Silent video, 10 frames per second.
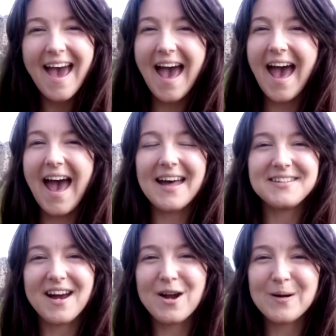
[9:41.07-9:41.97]
and
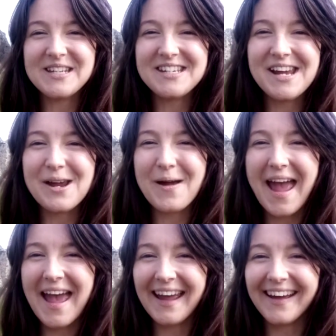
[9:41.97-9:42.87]
I wish you
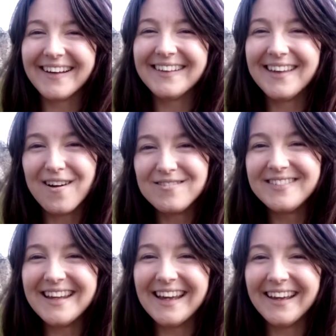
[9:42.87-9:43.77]
a
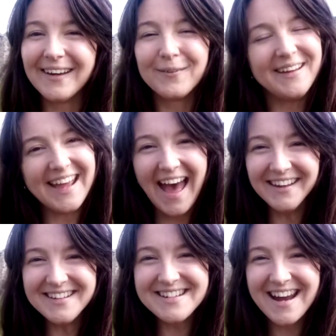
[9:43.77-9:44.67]
lovely
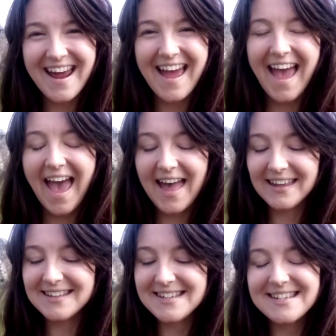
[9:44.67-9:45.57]
weekend,
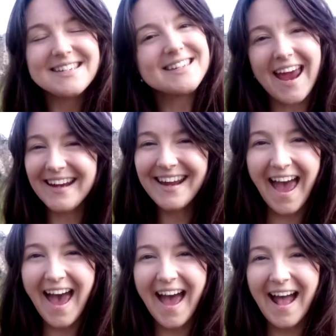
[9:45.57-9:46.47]
and take
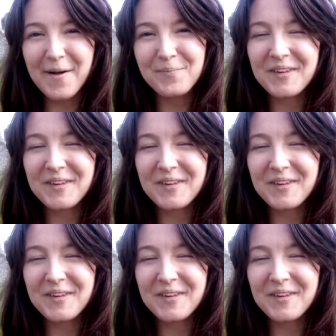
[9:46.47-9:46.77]
care.